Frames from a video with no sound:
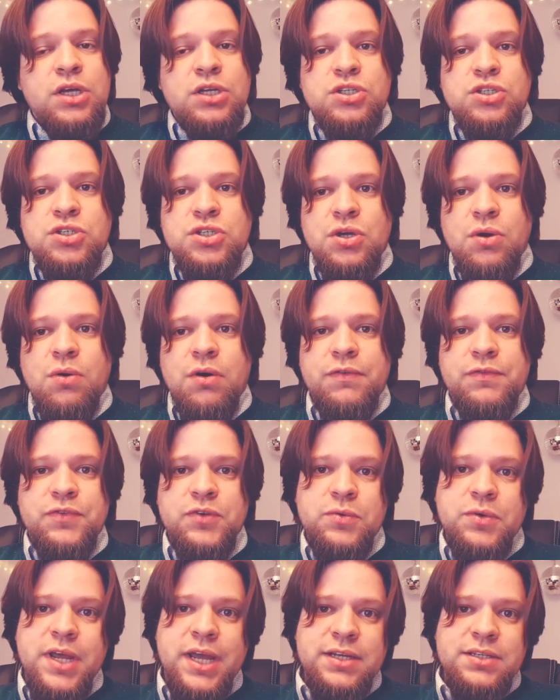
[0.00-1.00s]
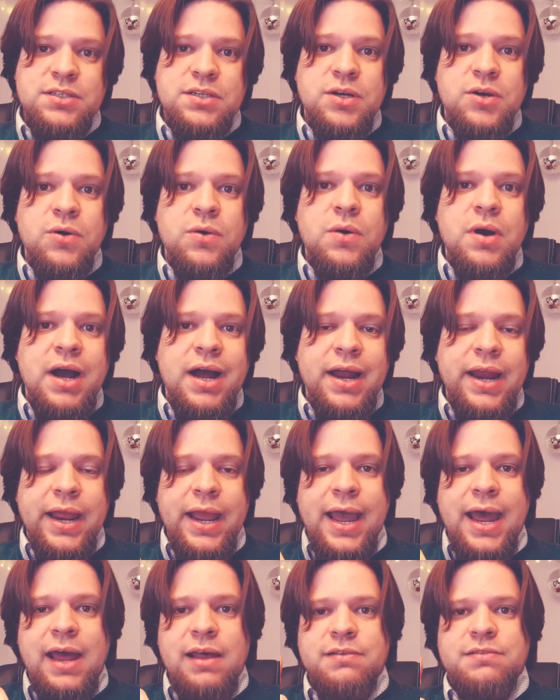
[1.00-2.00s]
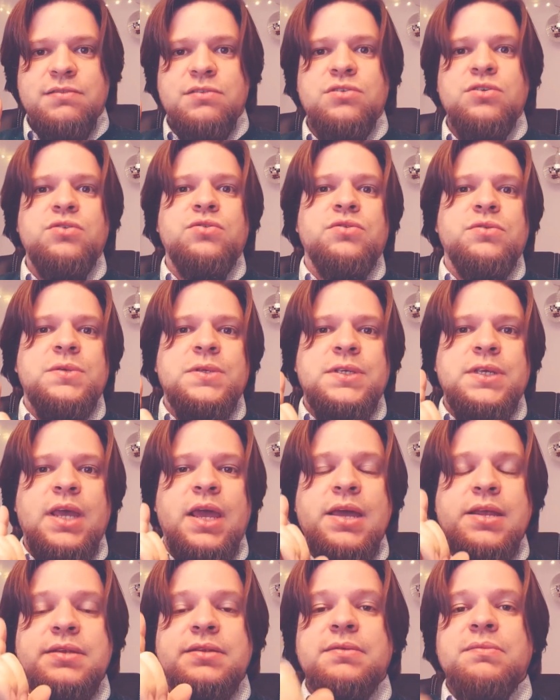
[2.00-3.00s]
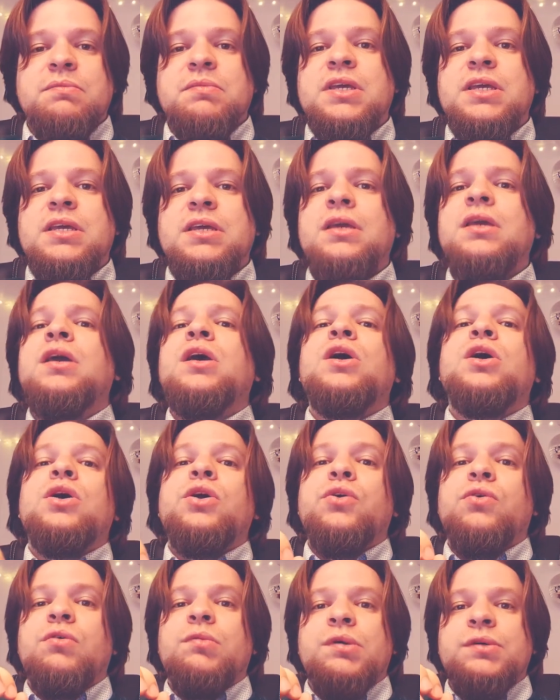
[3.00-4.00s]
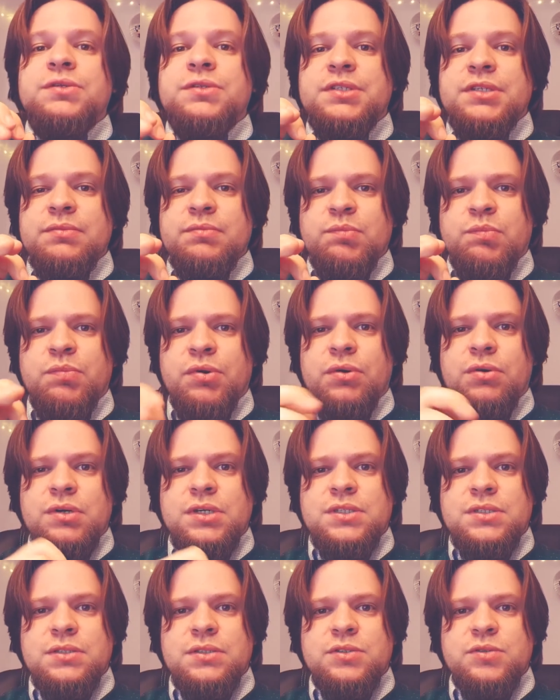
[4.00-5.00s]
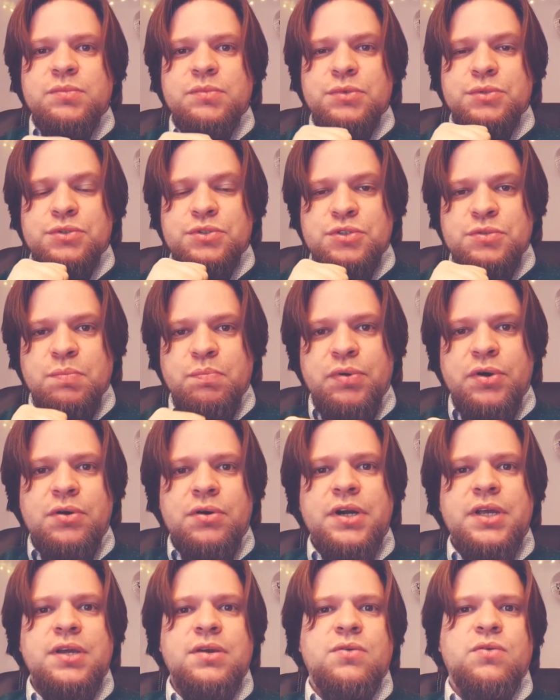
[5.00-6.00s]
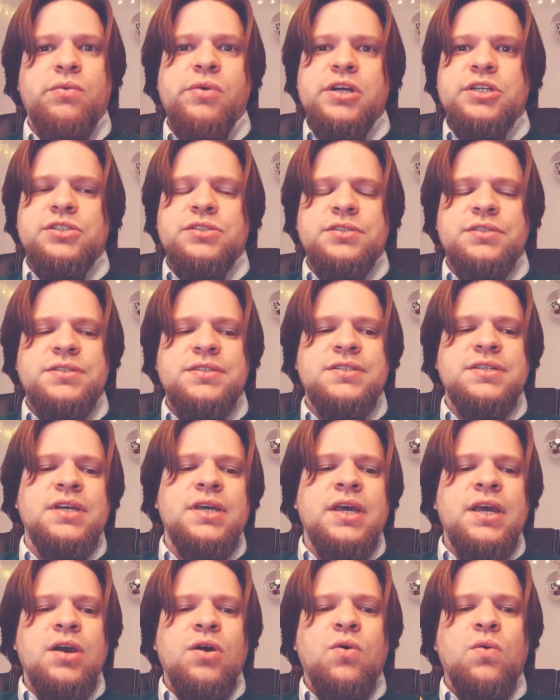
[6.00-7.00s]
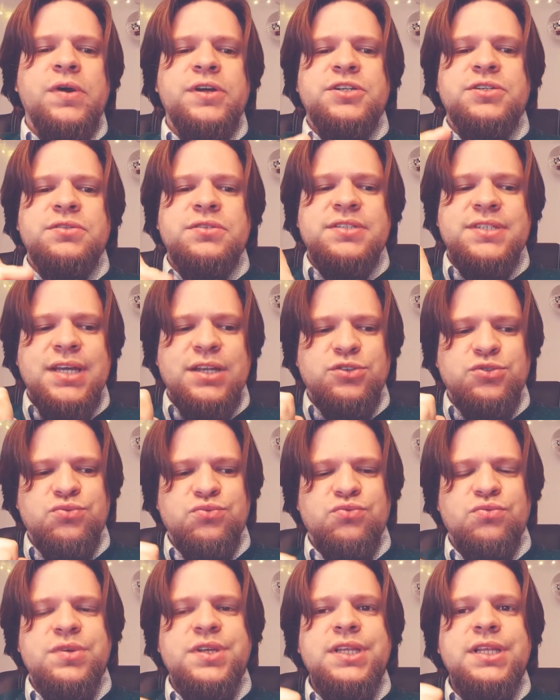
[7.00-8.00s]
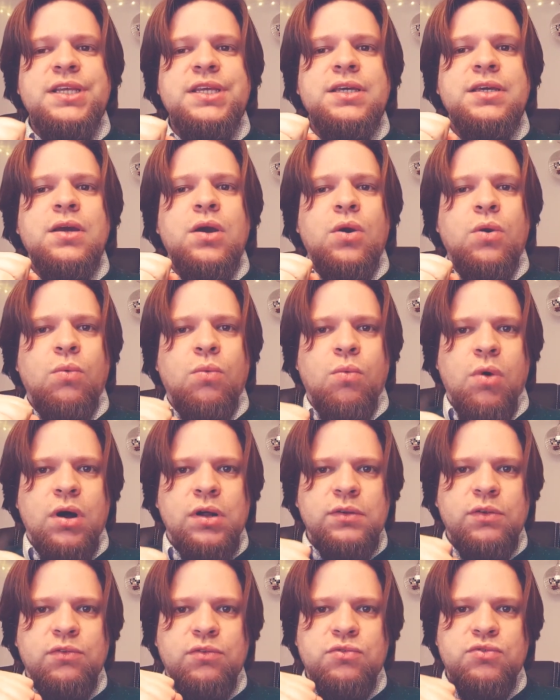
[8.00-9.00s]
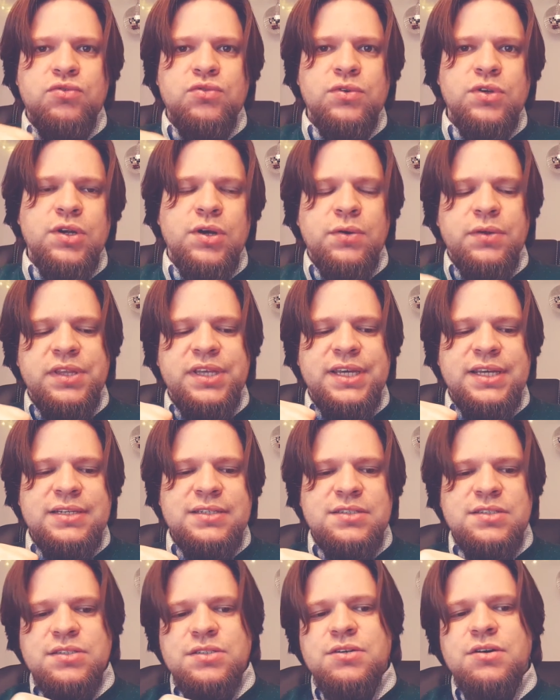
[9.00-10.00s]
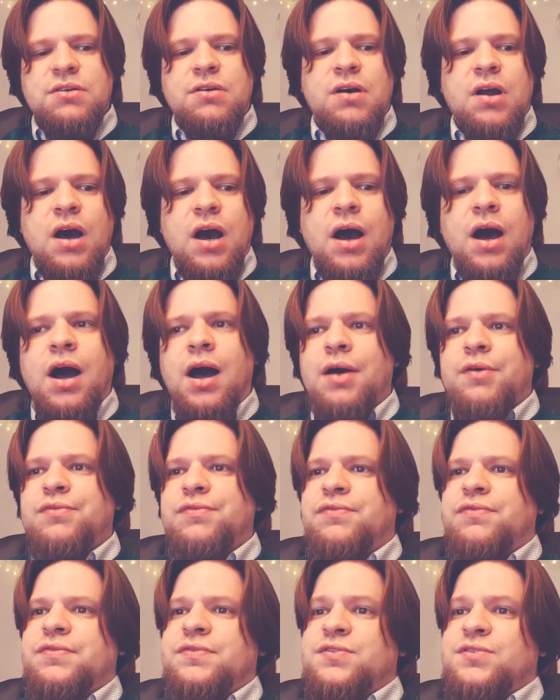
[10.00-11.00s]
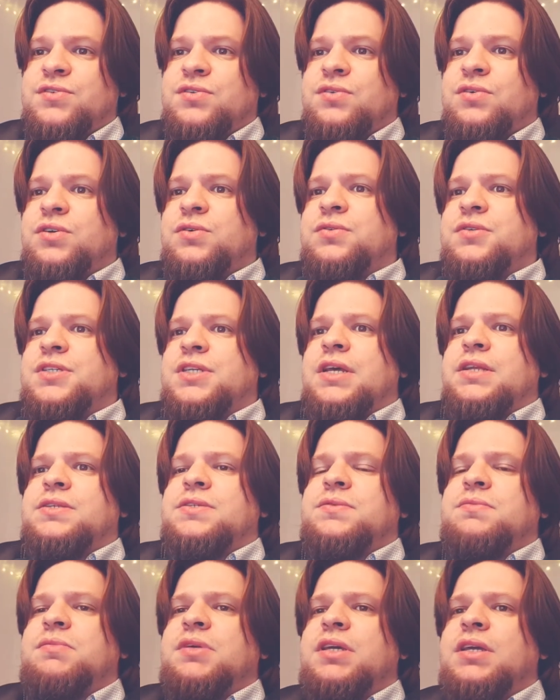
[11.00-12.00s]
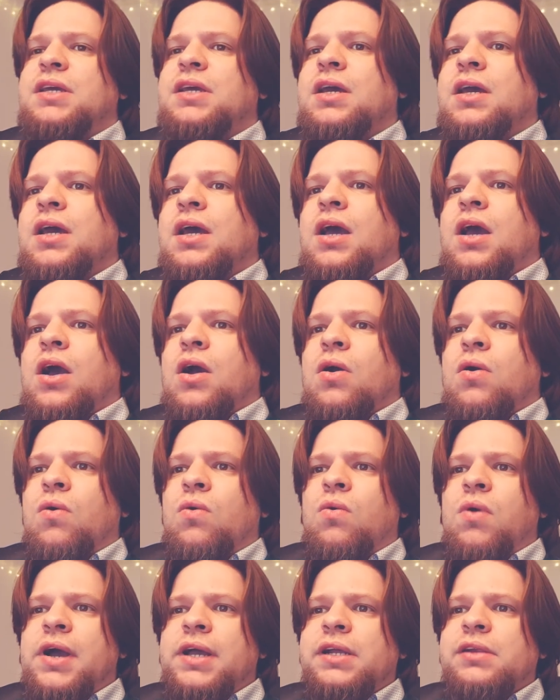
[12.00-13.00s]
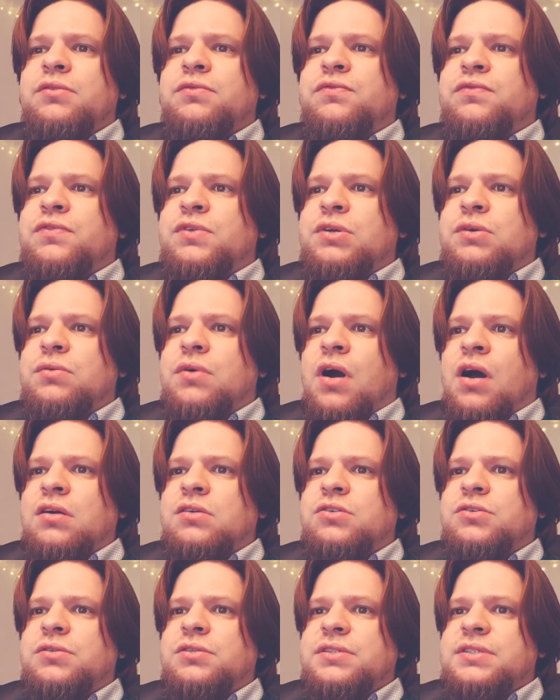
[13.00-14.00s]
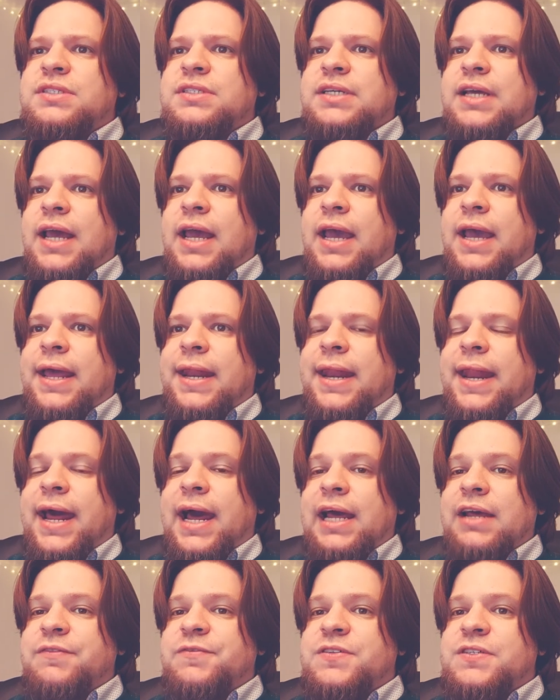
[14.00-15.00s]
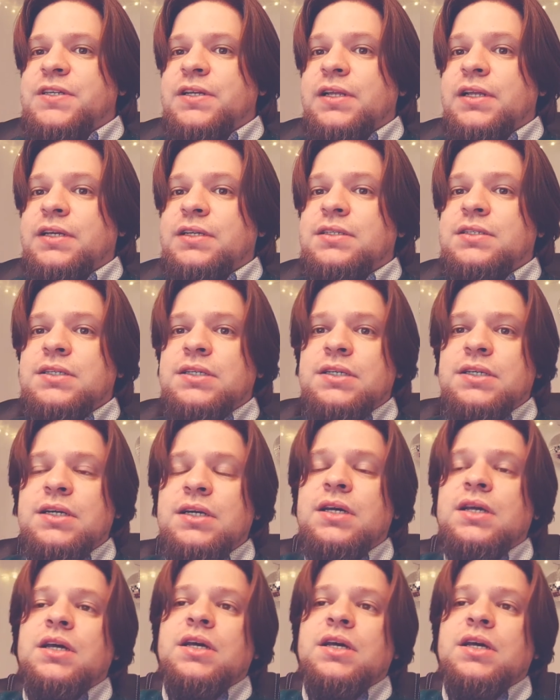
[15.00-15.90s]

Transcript: So a few days ago, I asked you to send me your most important, most burning questions, questions that you really want to know the answer of. So you sent me quite a few hundreds and I've selected